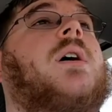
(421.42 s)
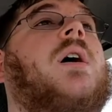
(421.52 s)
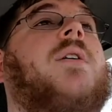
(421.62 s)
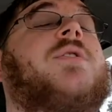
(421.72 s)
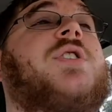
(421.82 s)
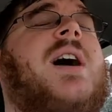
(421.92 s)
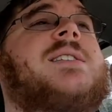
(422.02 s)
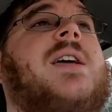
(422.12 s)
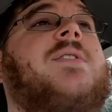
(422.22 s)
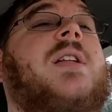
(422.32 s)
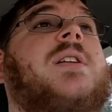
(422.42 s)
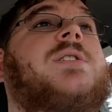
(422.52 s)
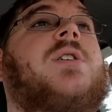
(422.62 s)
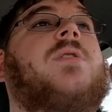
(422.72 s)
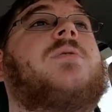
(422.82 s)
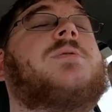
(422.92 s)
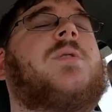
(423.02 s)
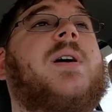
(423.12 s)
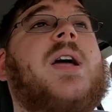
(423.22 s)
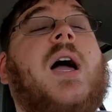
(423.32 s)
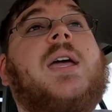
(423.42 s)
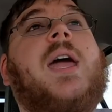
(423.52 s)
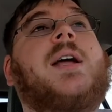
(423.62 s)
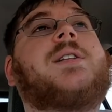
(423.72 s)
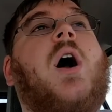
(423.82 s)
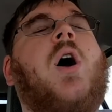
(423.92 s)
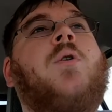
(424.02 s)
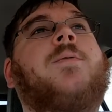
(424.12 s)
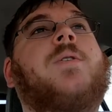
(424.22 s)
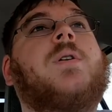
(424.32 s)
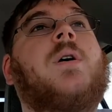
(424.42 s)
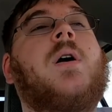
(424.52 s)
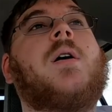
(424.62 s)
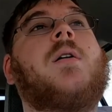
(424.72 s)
of the dry safety lid too, so it got kicked over,